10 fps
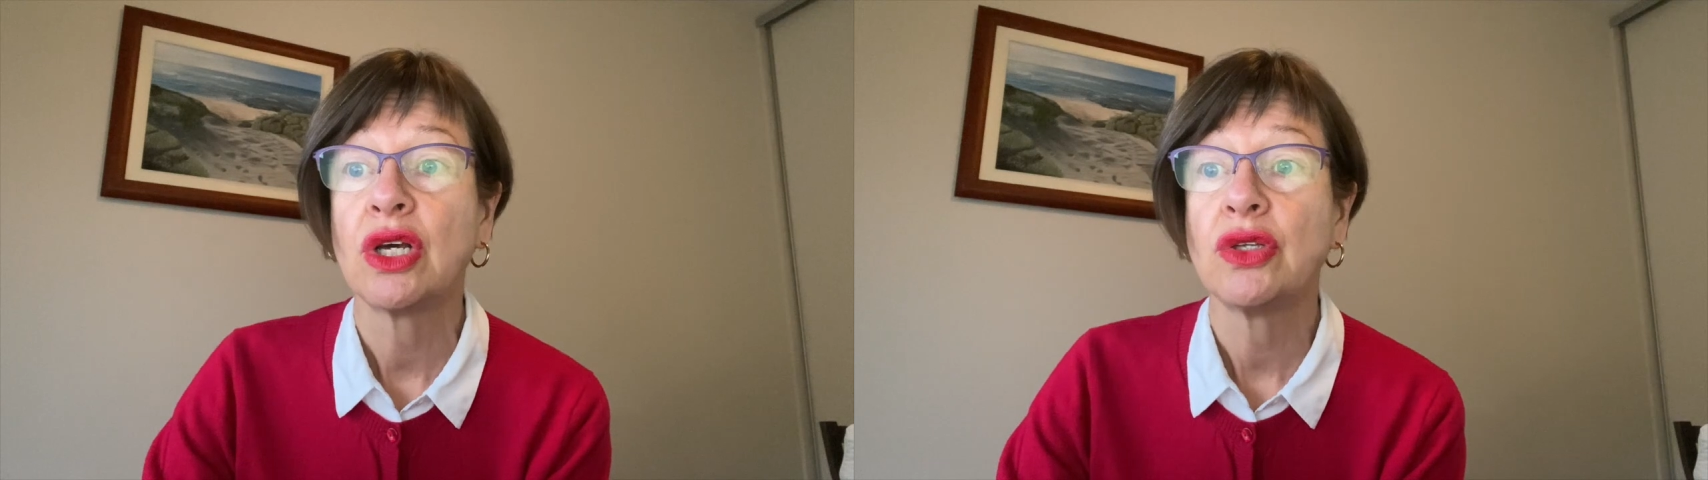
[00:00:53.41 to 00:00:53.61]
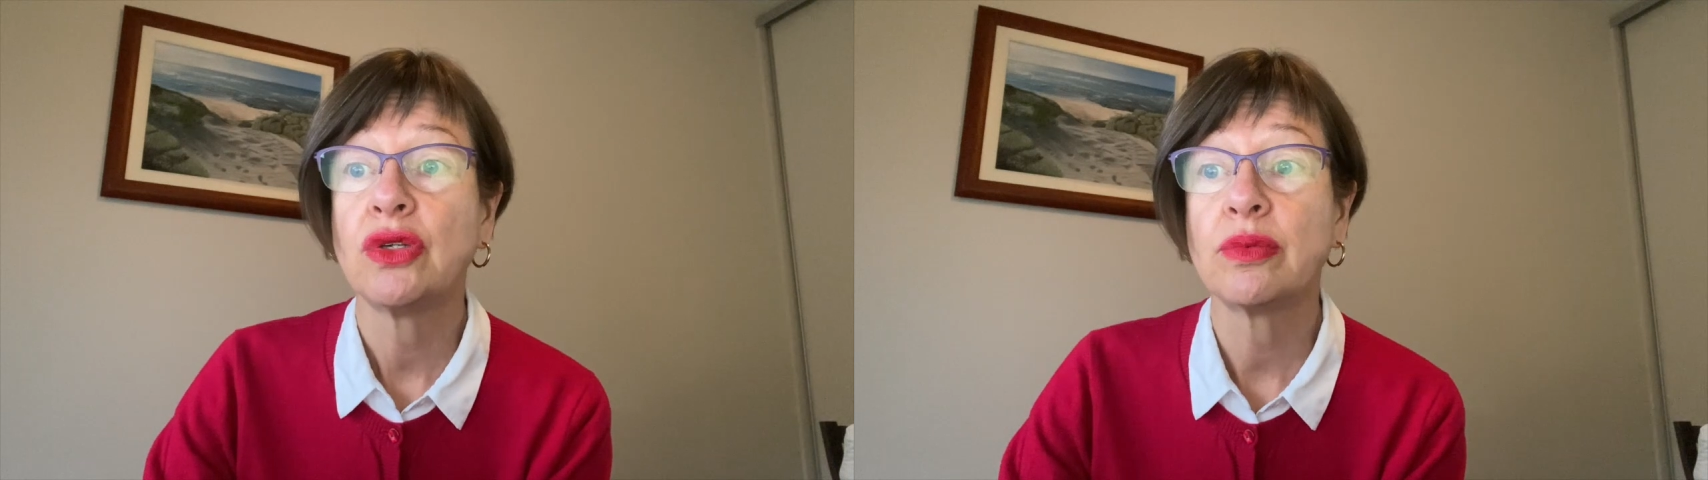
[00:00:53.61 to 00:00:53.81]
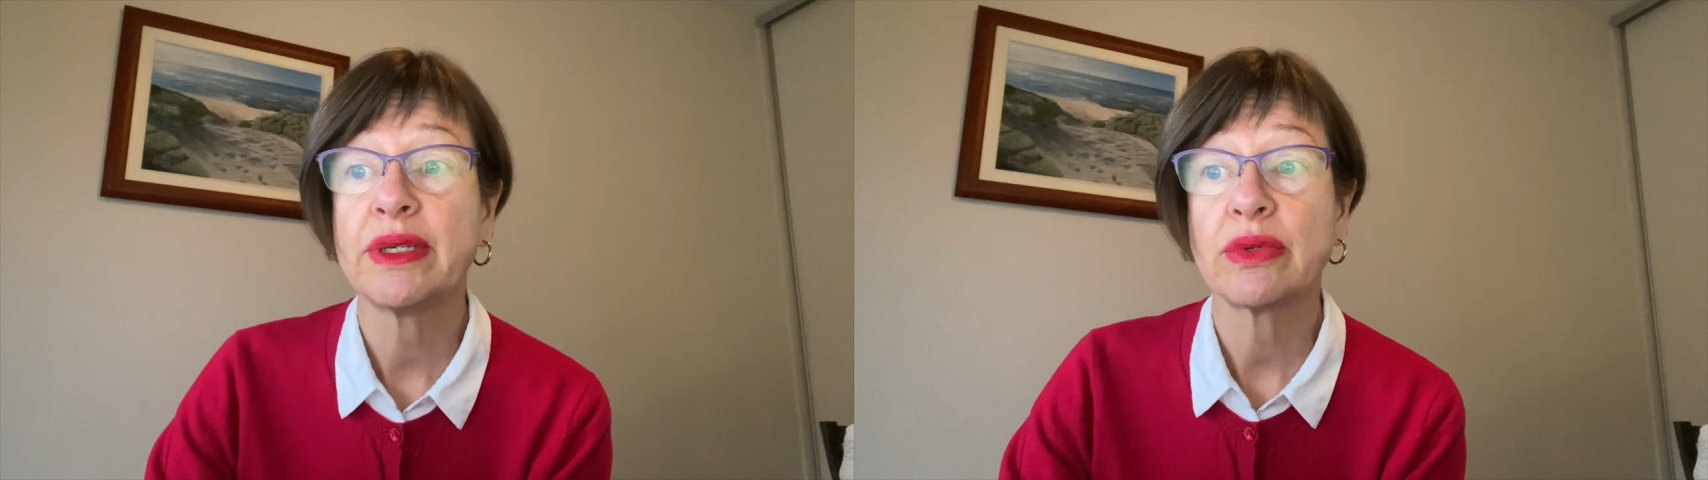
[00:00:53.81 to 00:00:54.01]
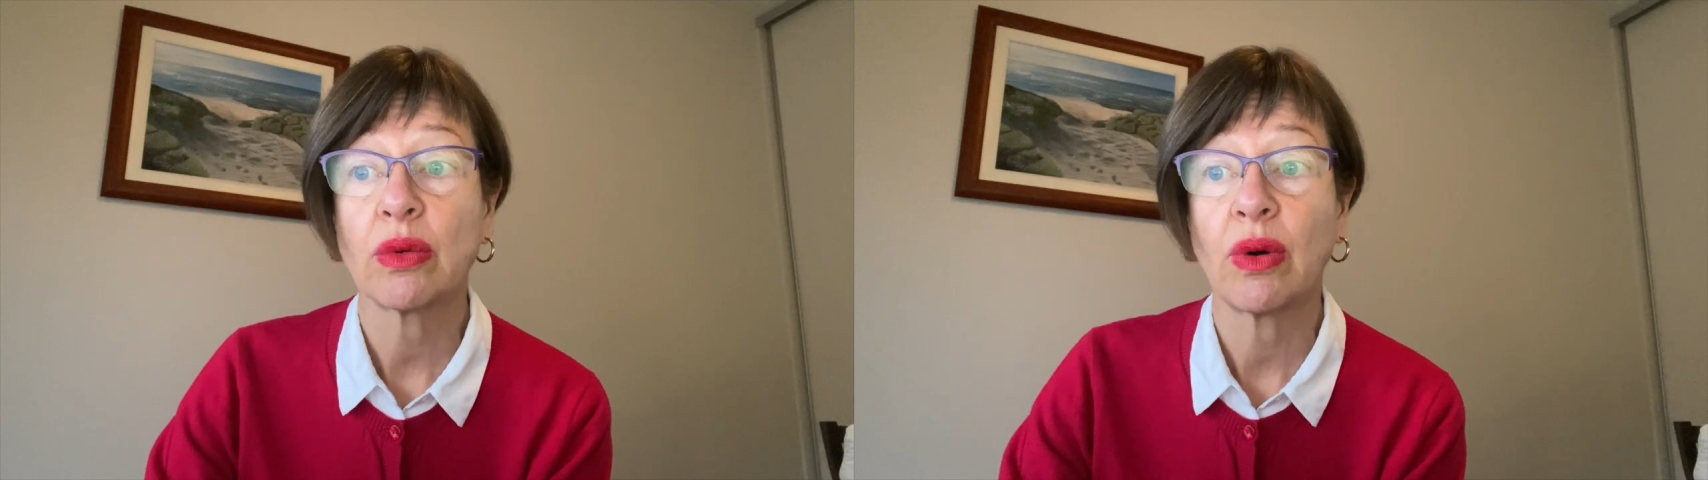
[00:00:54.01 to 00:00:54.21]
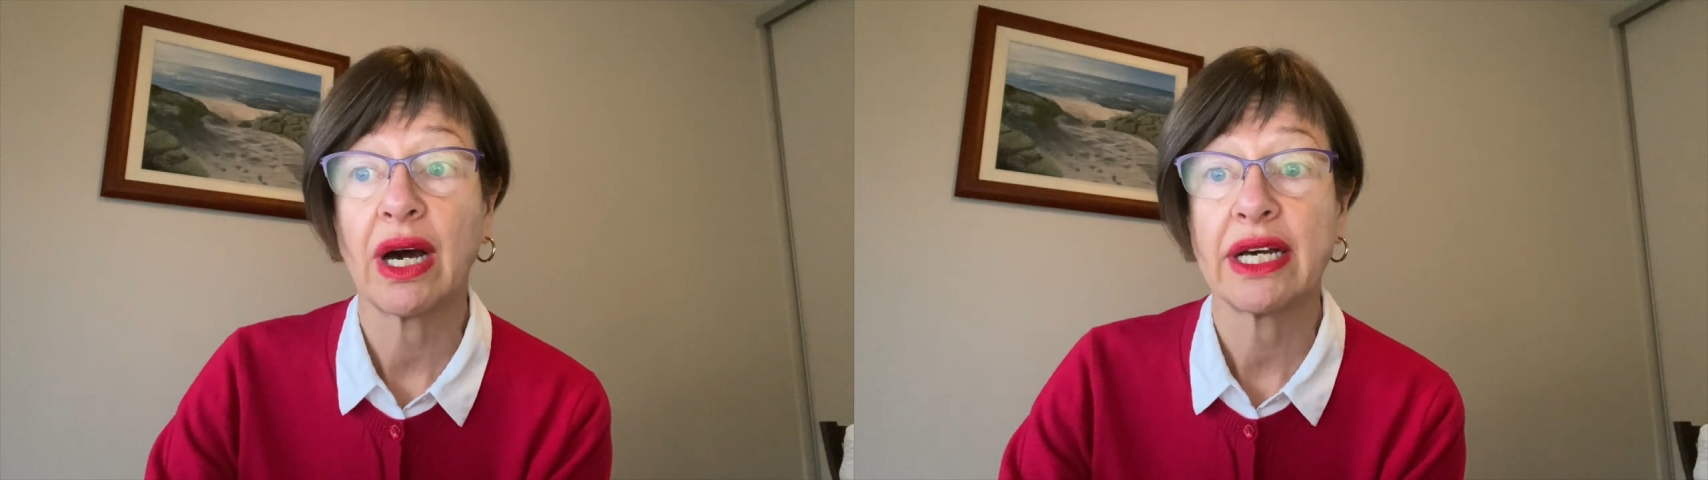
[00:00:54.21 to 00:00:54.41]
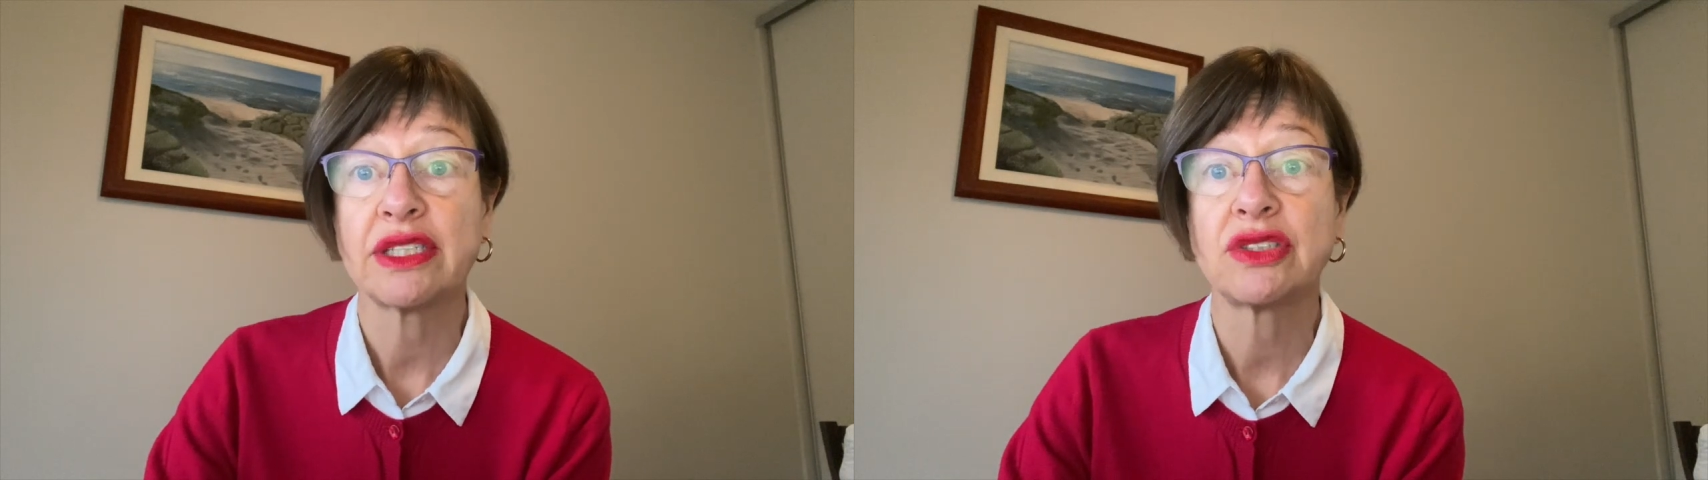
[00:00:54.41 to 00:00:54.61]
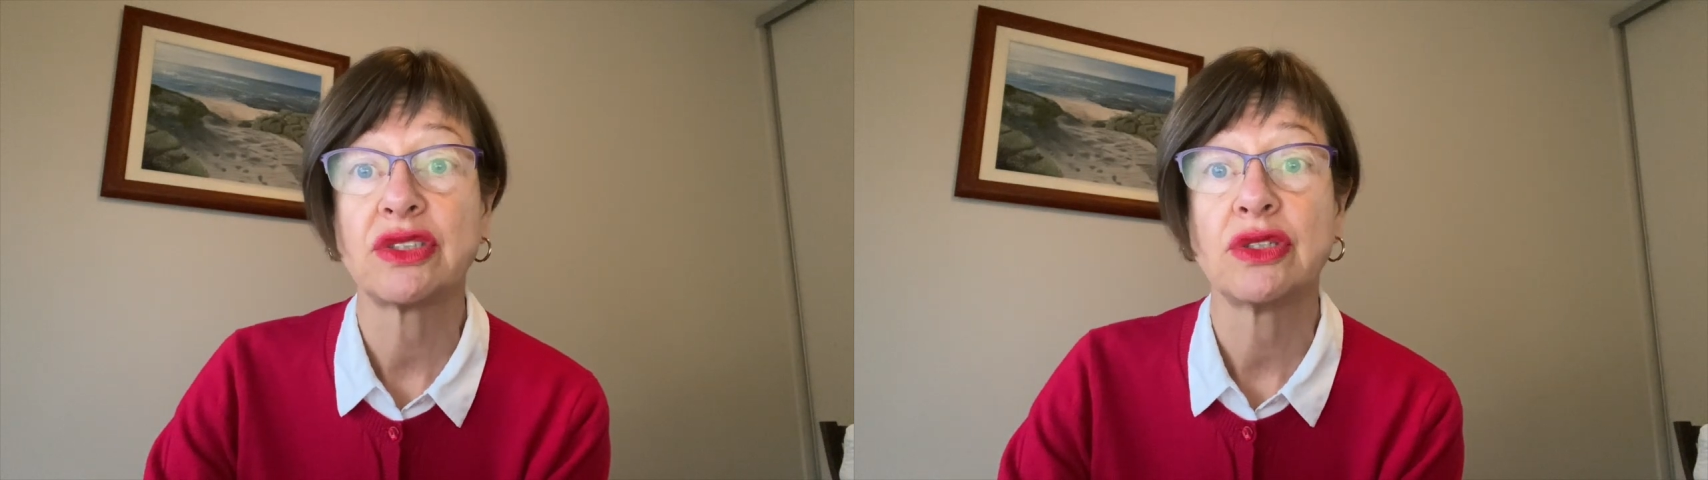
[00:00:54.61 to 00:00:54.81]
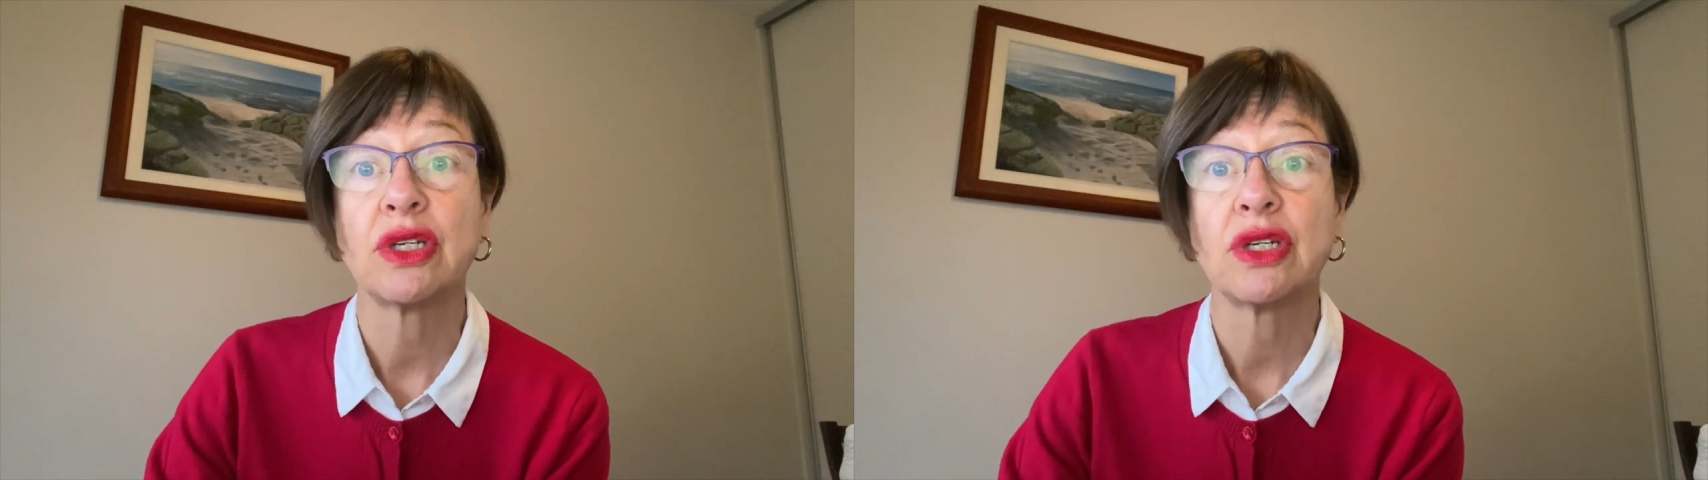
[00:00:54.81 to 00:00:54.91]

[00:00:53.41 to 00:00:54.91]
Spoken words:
you'll be required to